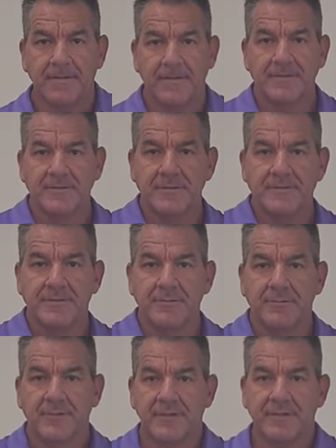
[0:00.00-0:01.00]
and just
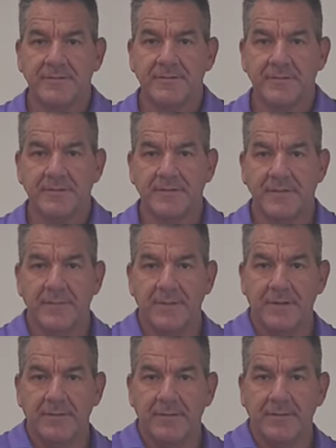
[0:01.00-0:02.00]
do this, see, I'm
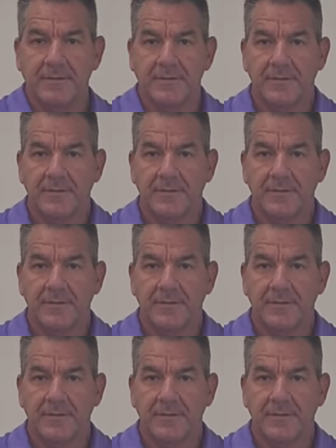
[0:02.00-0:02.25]
not,